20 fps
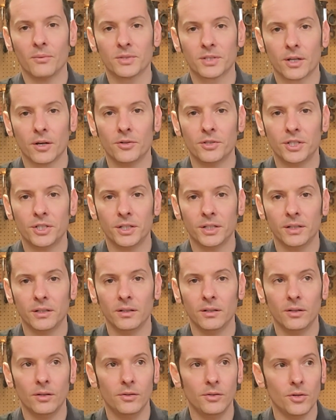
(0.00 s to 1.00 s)

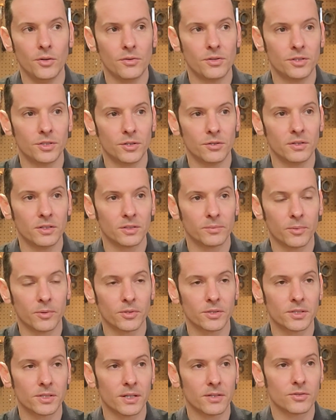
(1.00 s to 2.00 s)
coaching youth shooting
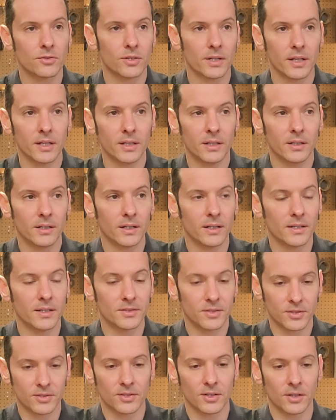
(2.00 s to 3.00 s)
sports yesterday,
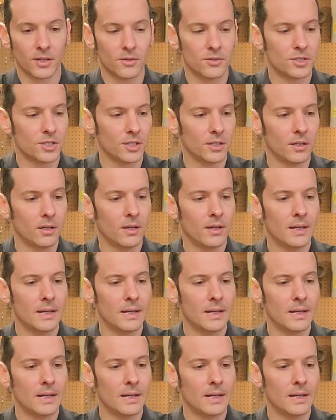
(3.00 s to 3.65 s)
assistant coaching,